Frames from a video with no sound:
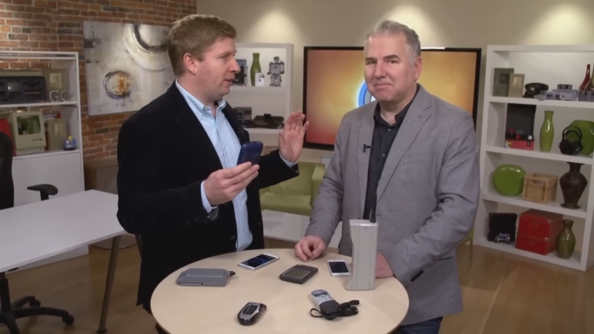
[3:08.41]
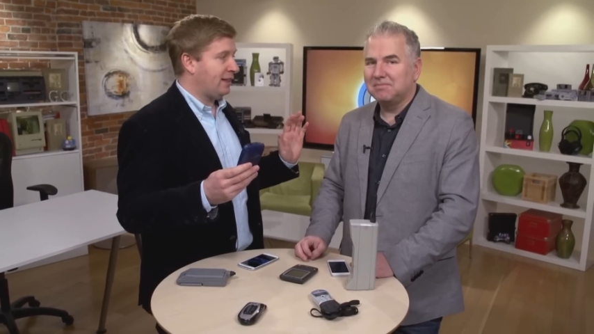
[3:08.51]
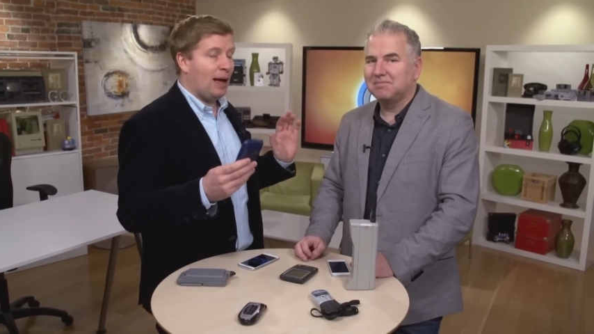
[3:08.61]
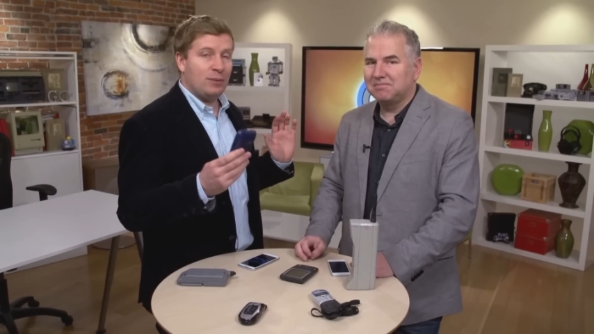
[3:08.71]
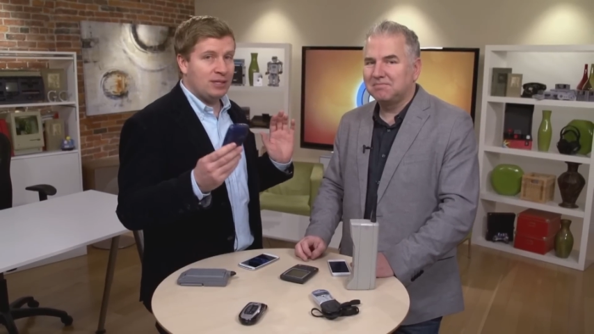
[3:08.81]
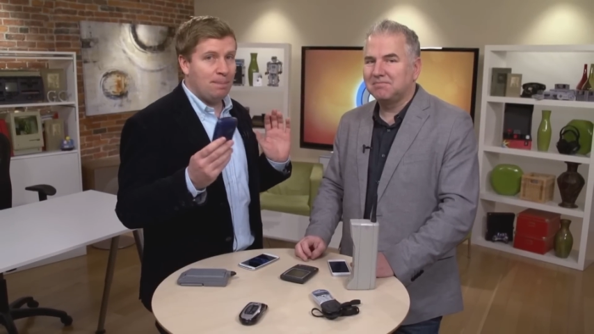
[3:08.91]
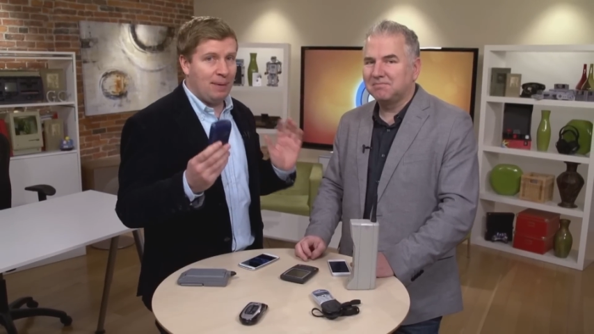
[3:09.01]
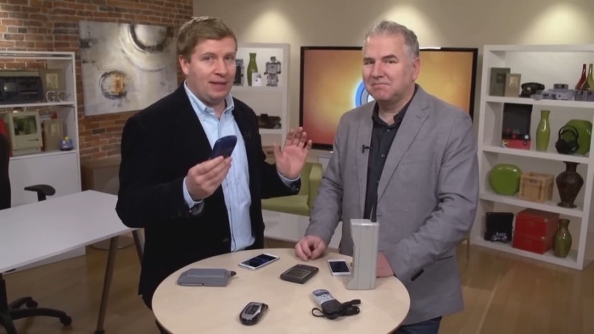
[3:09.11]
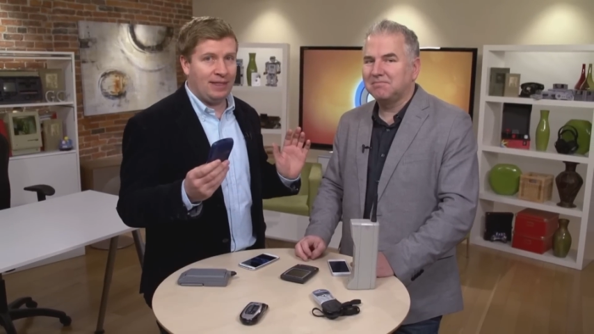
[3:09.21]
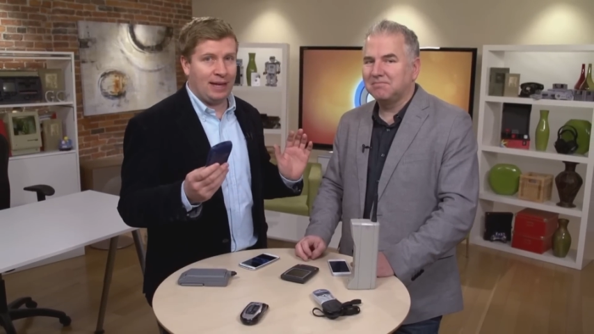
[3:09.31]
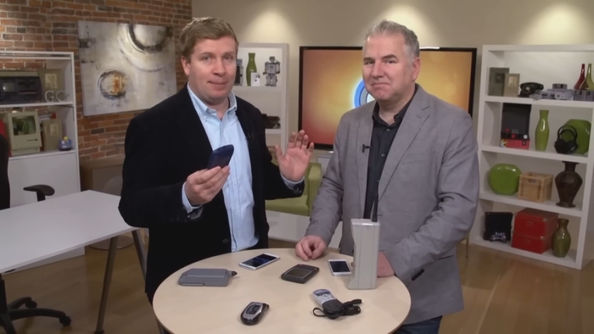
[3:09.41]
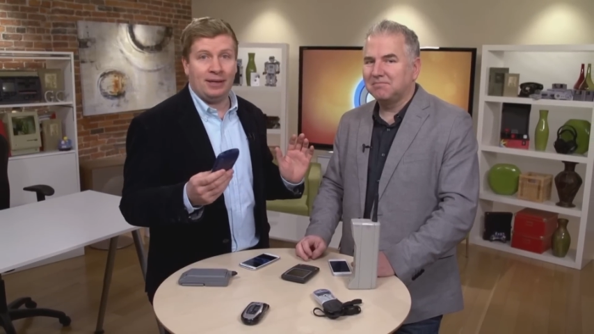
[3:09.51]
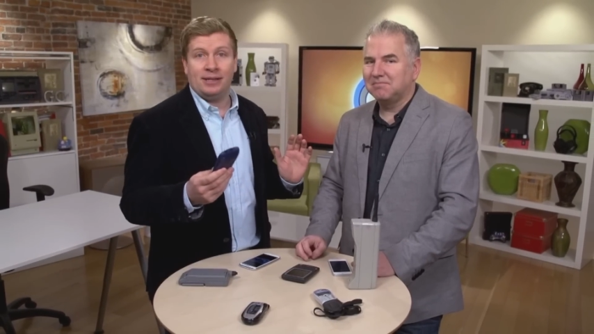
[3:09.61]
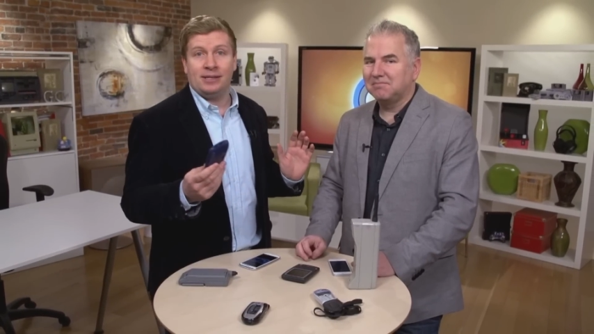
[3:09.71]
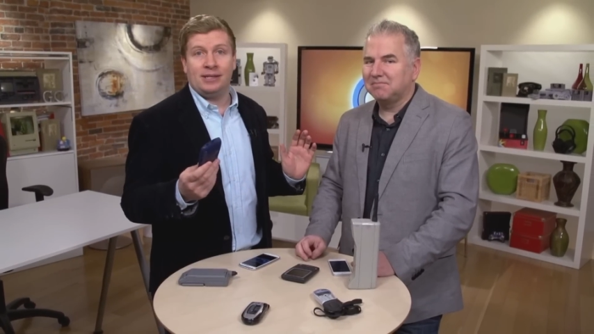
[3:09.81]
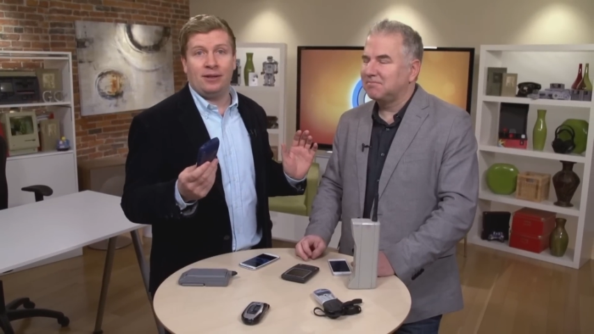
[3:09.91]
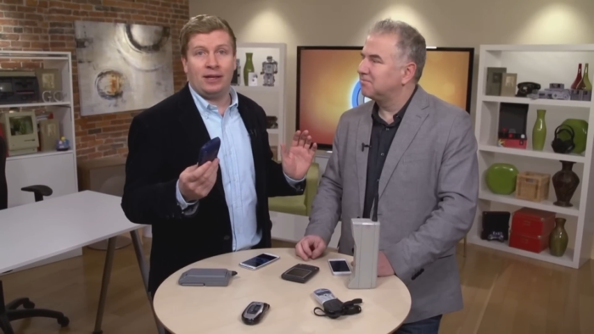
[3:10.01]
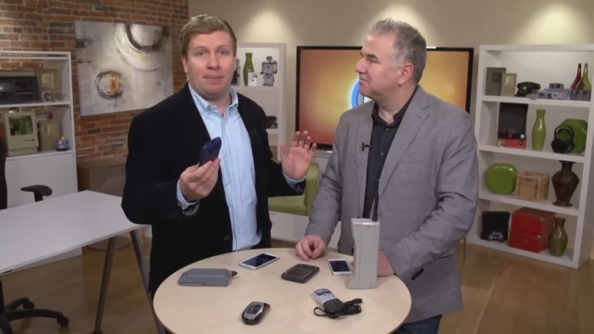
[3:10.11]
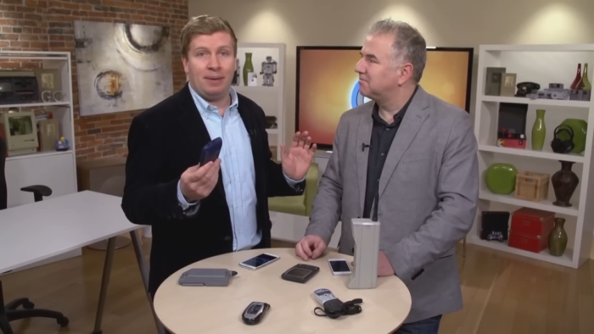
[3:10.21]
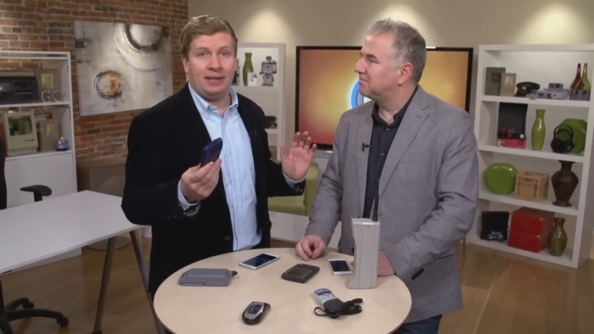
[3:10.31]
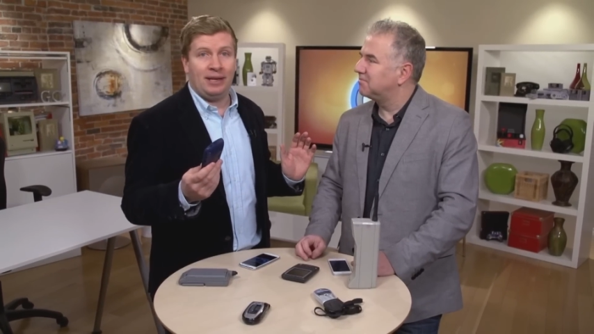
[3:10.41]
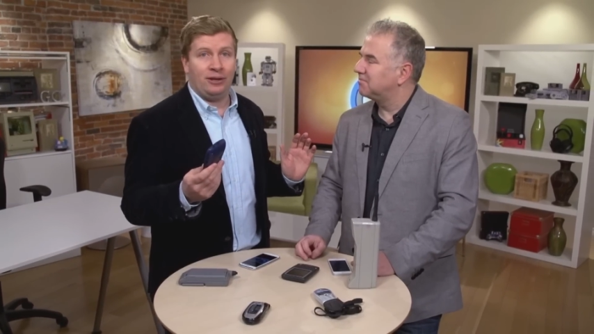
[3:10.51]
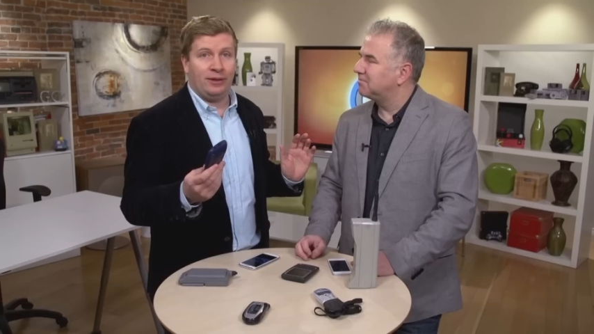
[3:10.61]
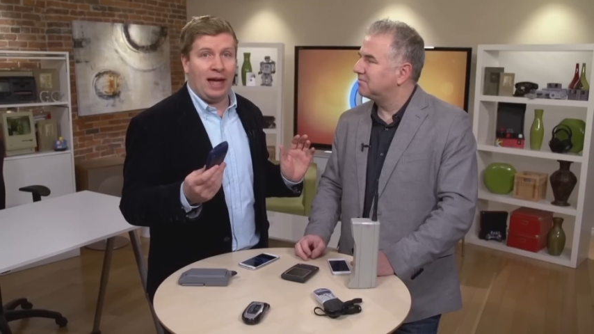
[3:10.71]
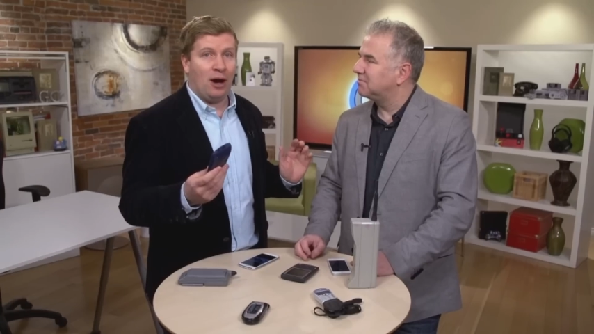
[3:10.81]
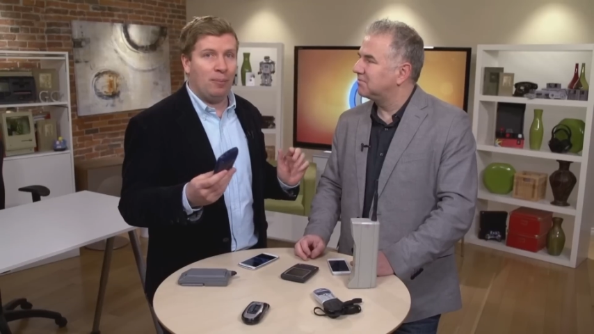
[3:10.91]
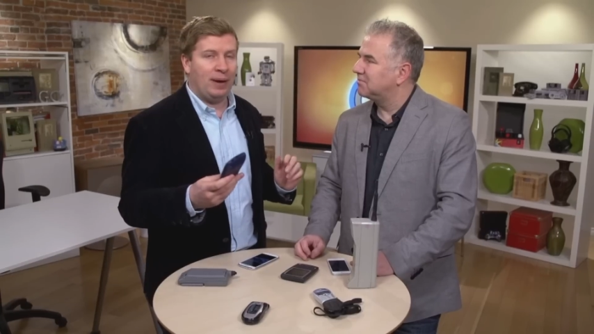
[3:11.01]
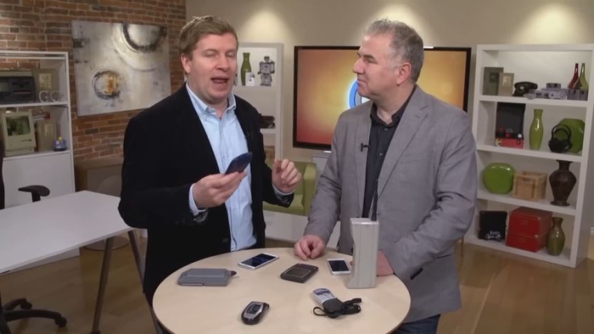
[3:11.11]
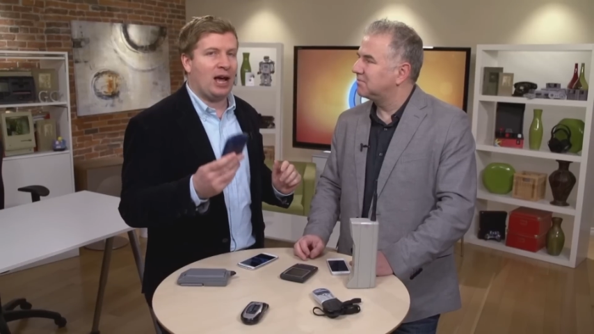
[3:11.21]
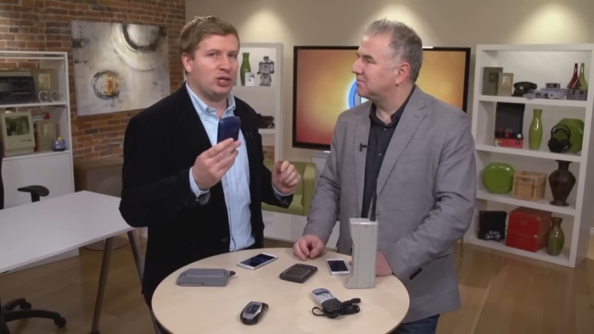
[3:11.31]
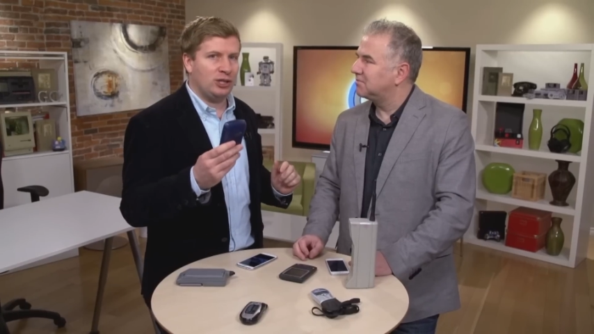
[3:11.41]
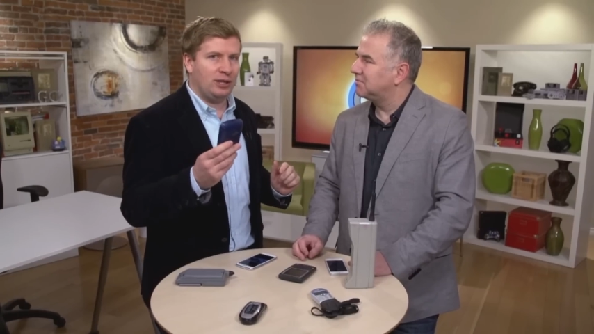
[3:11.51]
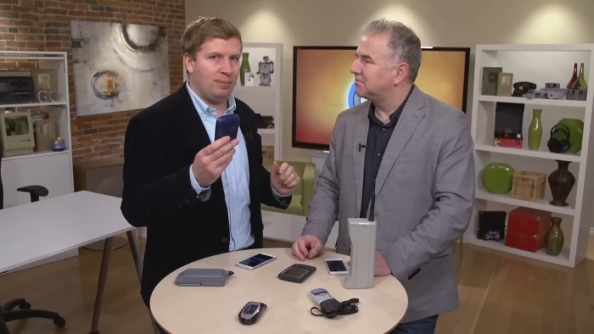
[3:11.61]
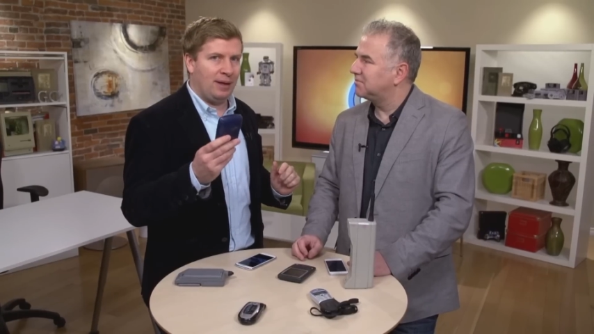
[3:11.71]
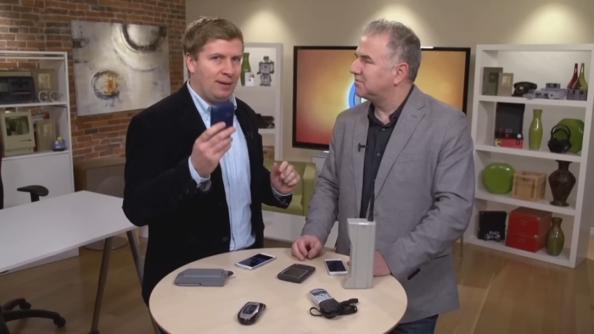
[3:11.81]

Speaker 1: Like that was the big thing. I mean, it doesn't sound like a big deal now, but actually